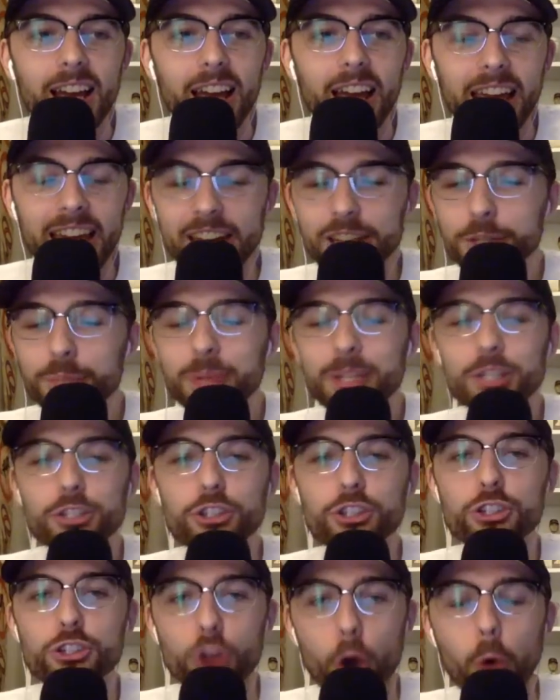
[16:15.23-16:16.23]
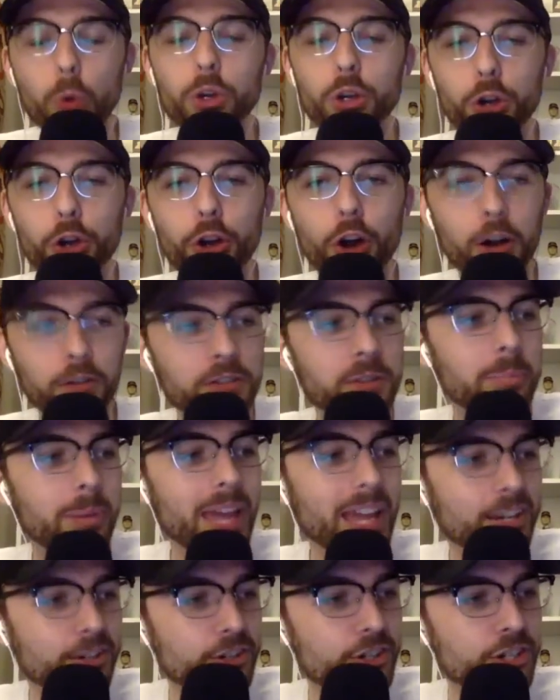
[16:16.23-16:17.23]
He's been so good off the
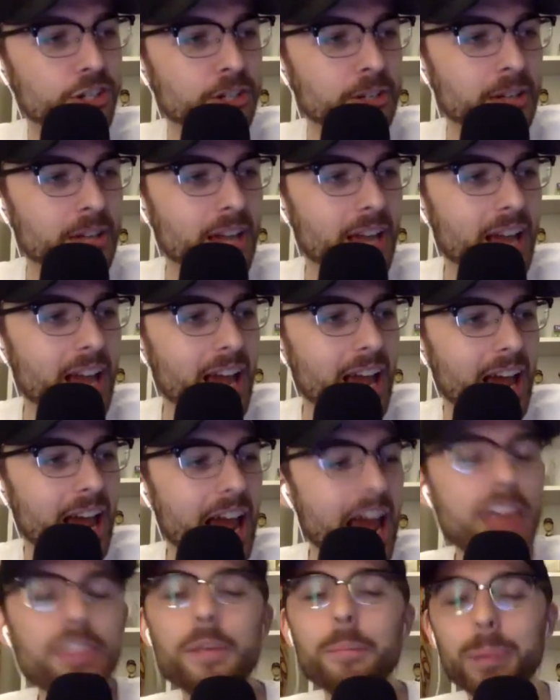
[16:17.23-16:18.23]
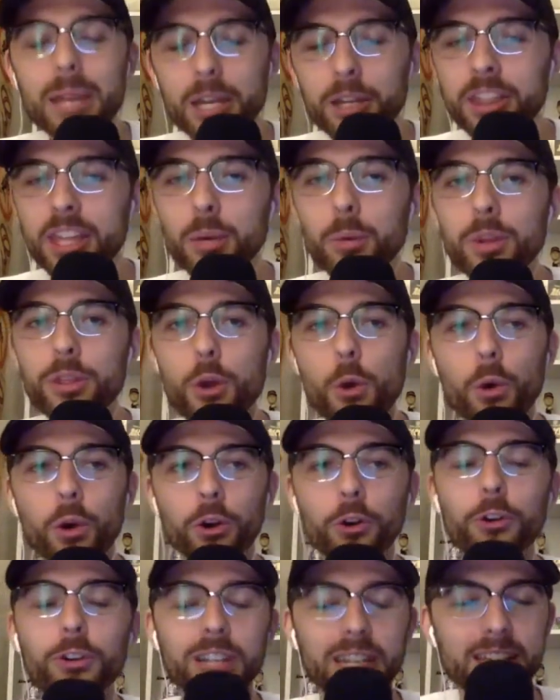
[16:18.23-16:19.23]
bench. And the big thing with
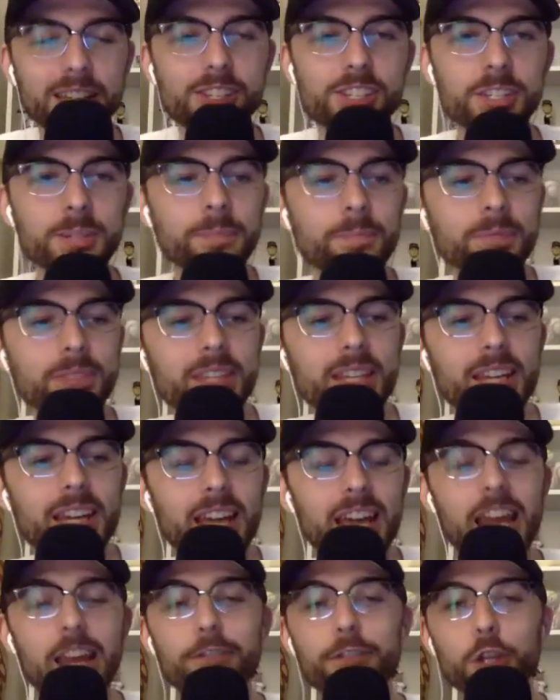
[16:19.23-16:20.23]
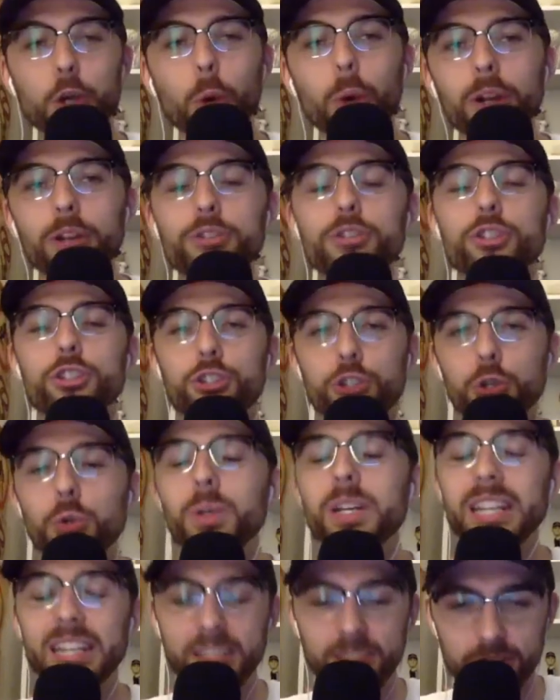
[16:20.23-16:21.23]
O'Hearn is if the Orioles do
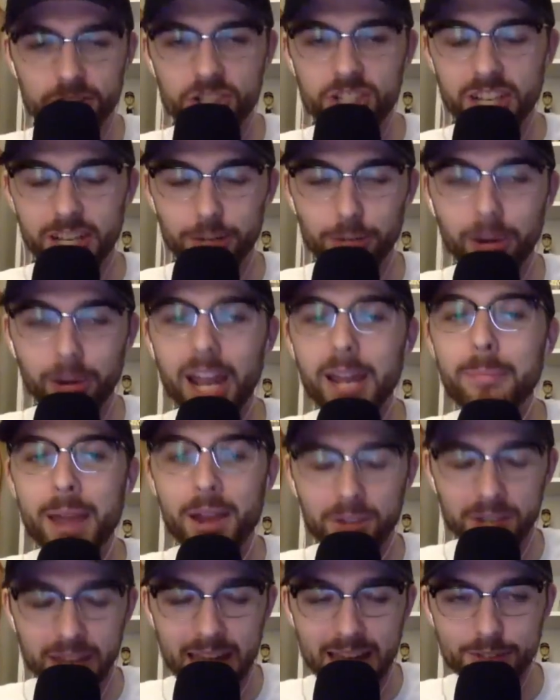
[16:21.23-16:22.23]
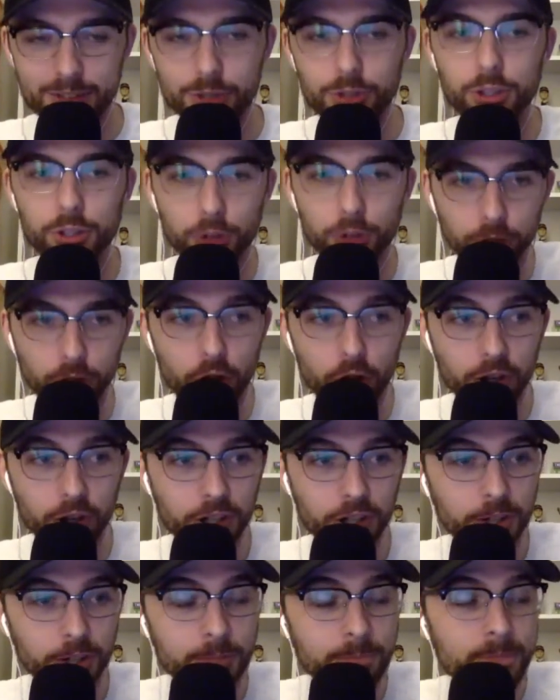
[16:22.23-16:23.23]
need to sit Ryan Mountcastle a little
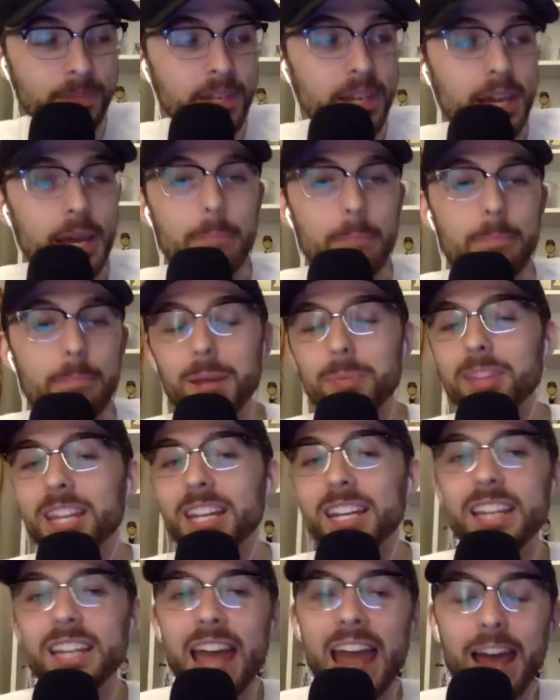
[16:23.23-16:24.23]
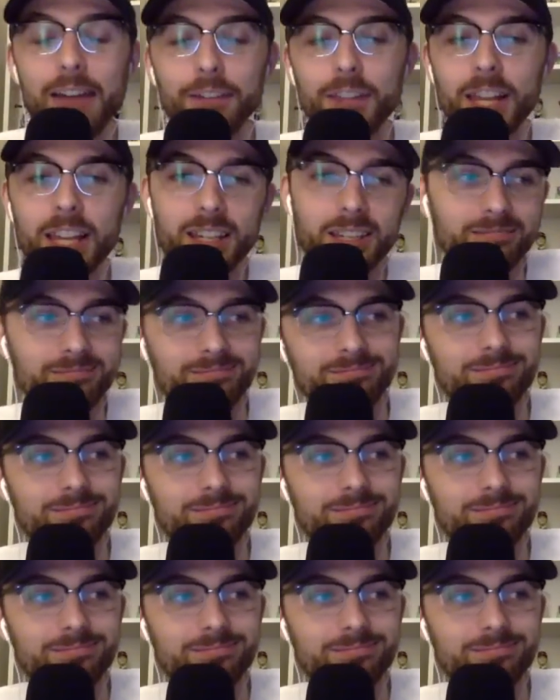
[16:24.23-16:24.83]
longer, maybe they need to have like